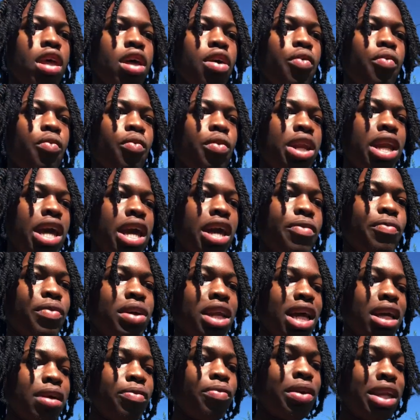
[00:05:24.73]
When
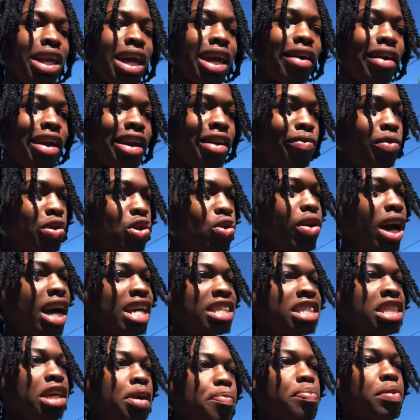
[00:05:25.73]
you got
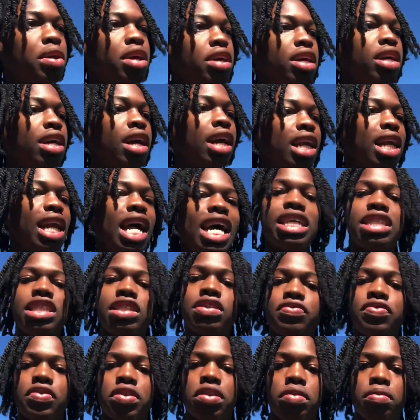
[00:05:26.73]
separate classes
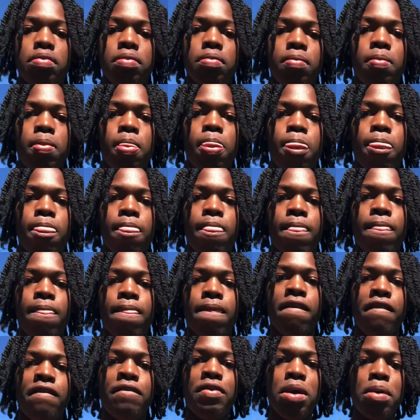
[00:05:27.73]
for them,
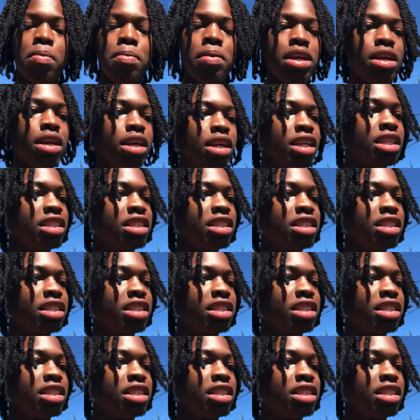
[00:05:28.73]
you feel me?